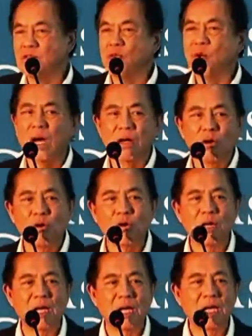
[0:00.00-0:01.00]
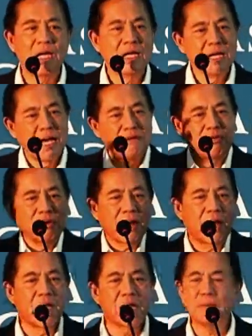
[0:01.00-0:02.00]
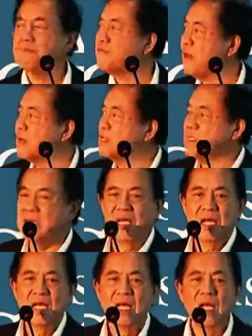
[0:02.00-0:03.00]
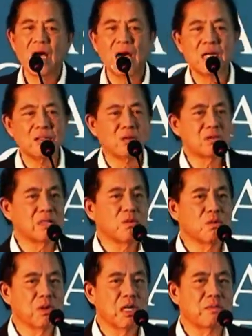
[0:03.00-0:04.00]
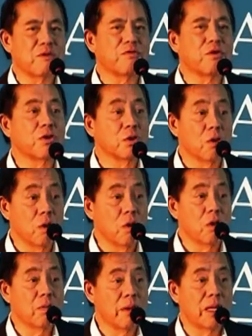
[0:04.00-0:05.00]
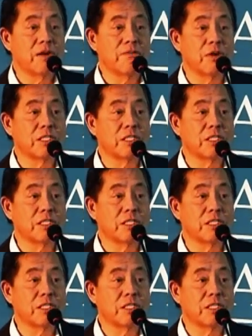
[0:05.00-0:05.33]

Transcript: do karaoke, have your hair fixed, do some work before you go home, and